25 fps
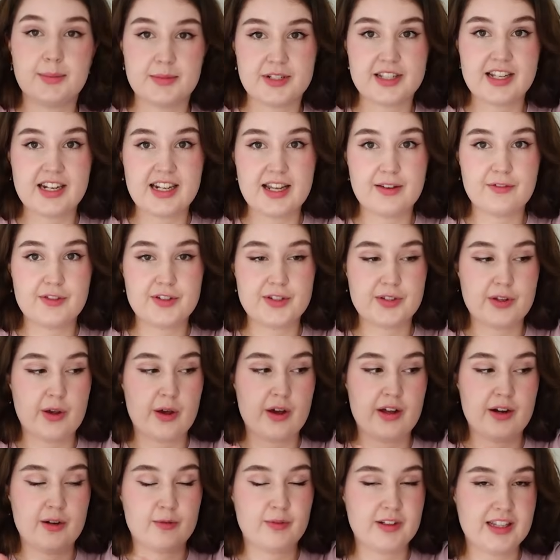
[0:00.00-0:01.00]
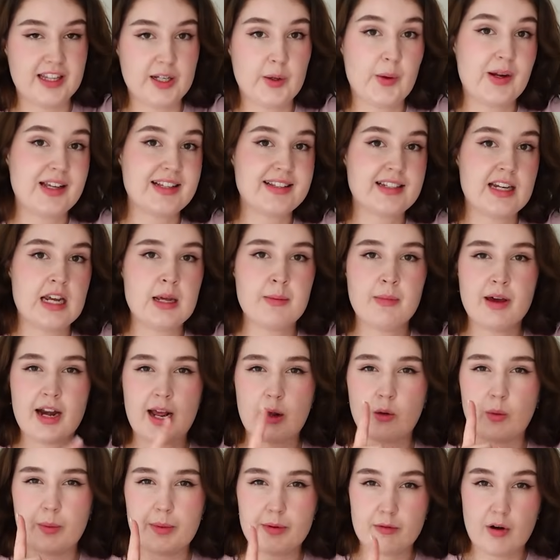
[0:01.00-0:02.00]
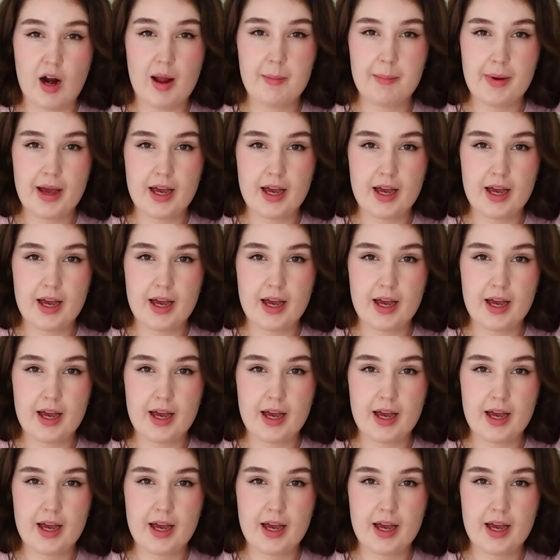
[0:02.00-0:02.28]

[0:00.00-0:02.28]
I'm just gonna give the skirt a really quick steam and I will be right